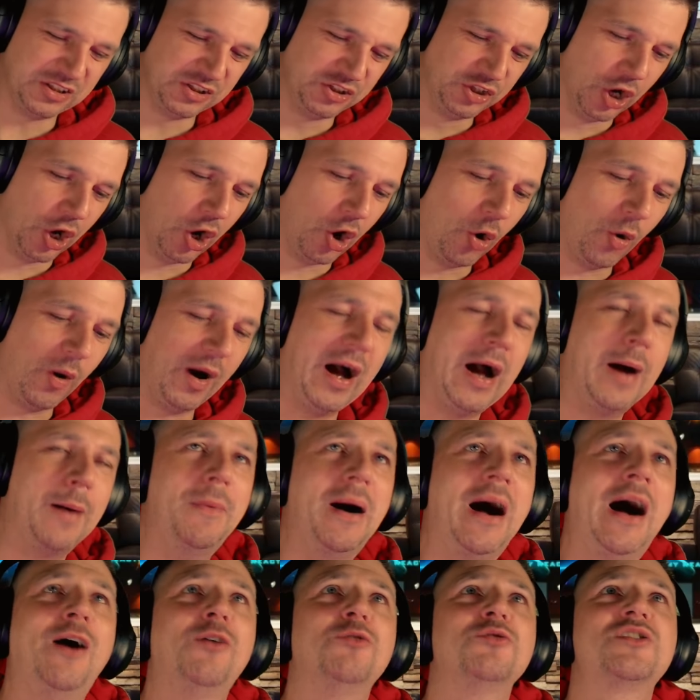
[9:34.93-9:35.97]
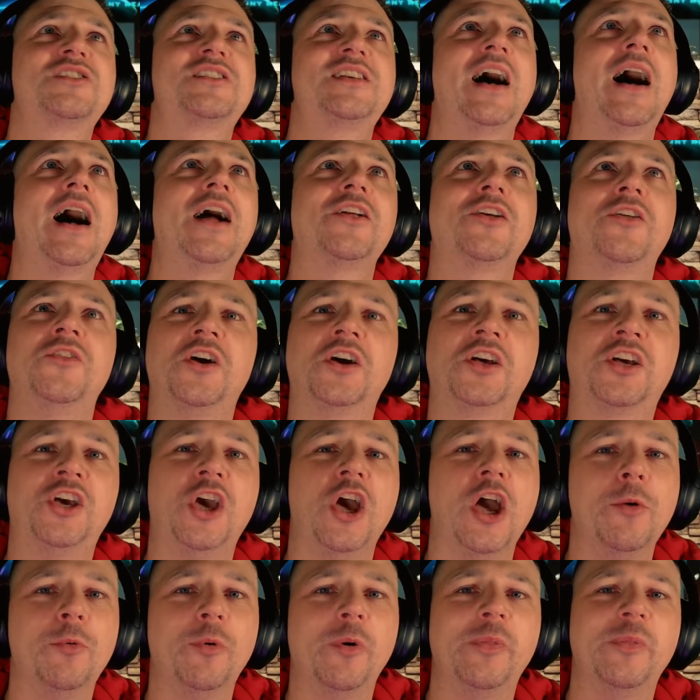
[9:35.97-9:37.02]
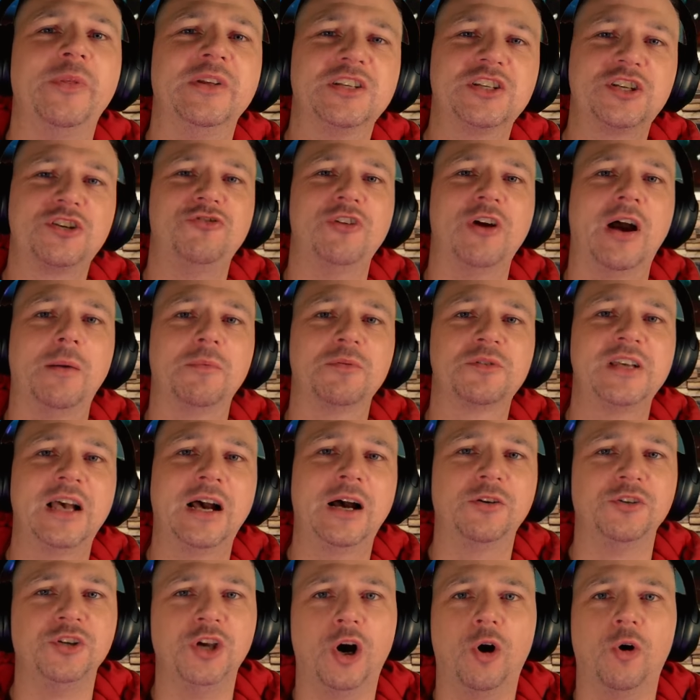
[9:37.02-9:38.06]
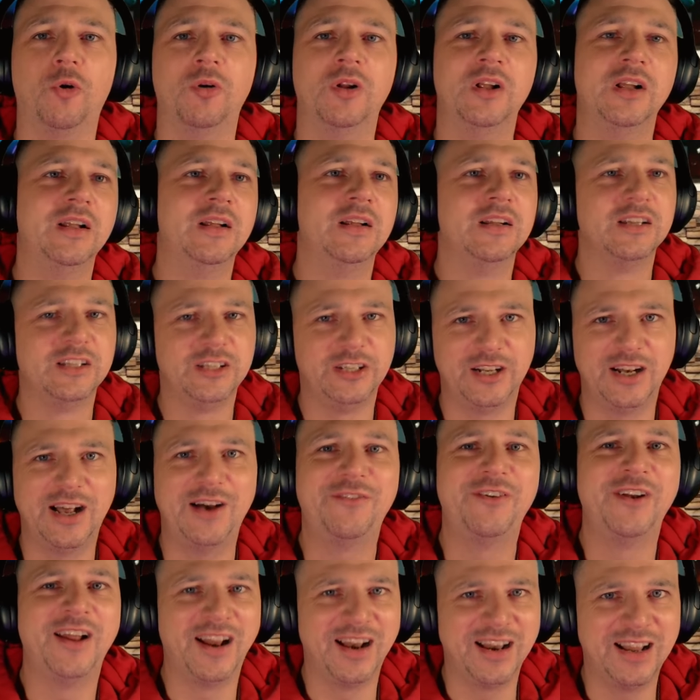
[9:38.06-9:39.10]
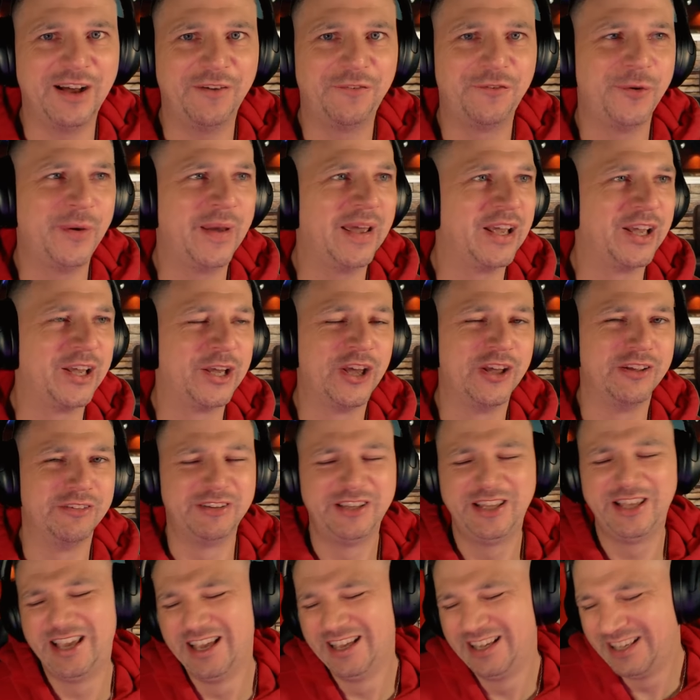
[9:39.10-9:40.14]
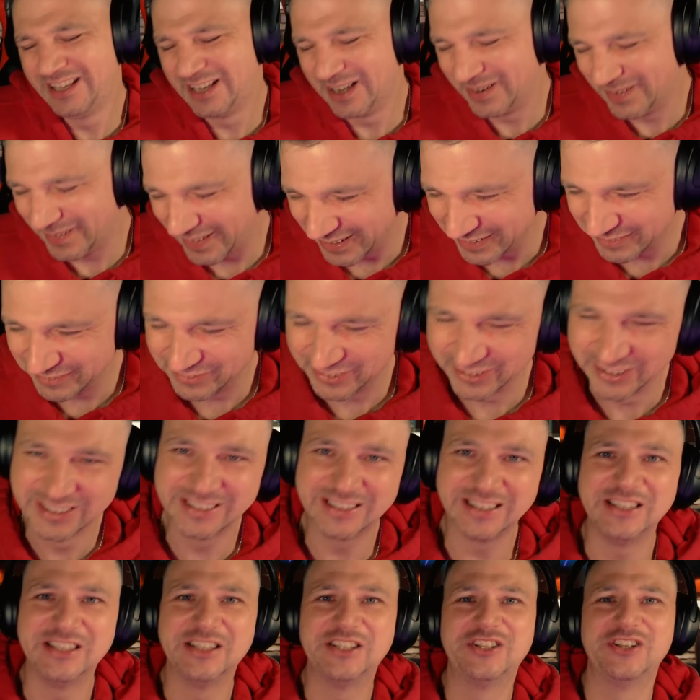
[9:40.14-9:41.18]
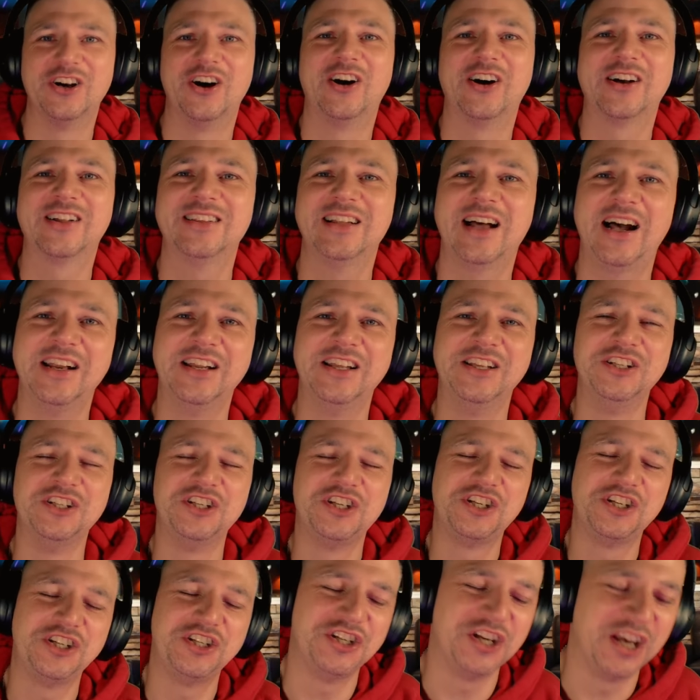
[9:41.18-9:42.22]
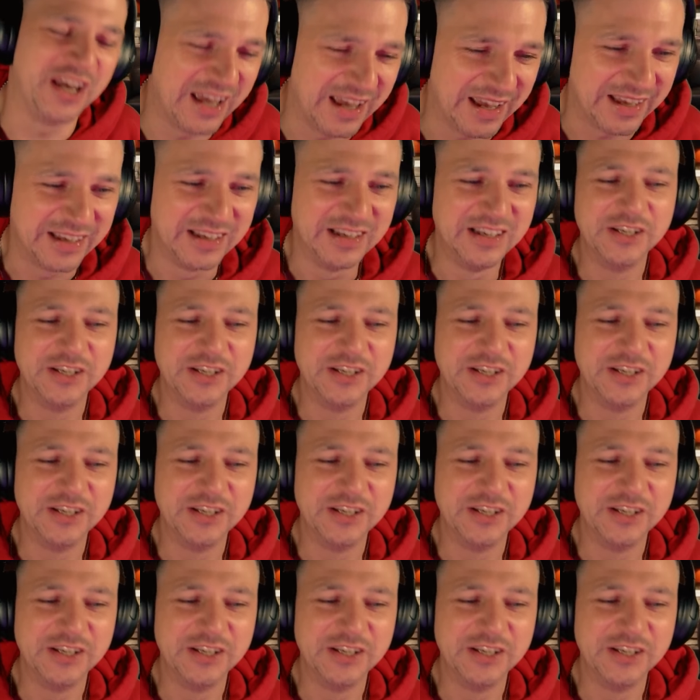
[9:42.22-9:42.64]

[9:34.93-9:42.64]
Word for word: Yo, I'm outside on the curb with the straps out. Yo, you're having a laugh. You ain't you ain't fucking chalk lining shit.